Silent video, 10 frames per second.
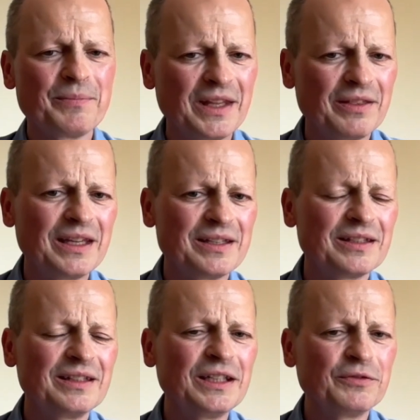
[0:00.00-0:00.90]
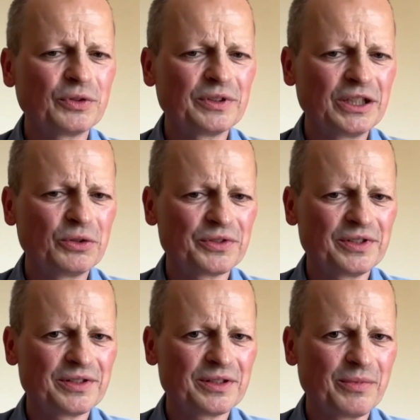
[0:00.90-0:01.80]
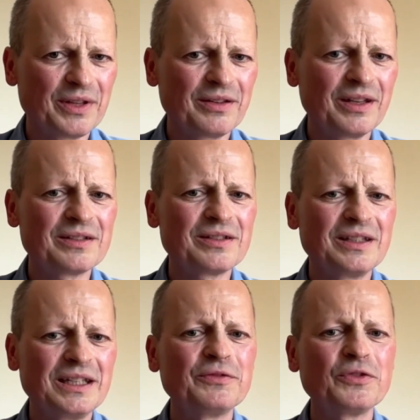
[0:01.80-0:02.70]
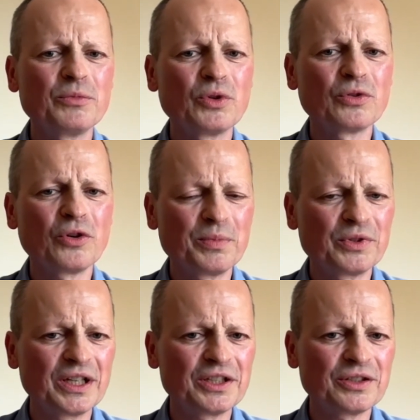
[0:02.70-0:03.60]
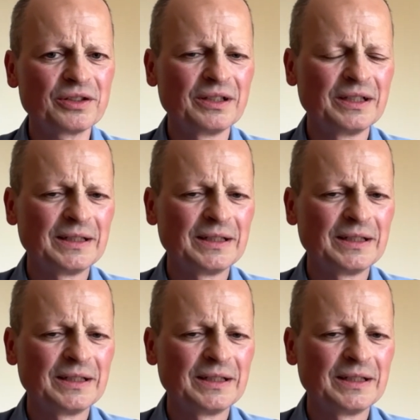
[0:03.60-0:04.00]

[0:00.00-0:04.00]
that there is a need for an ecosystem, that there's a need for more cooperation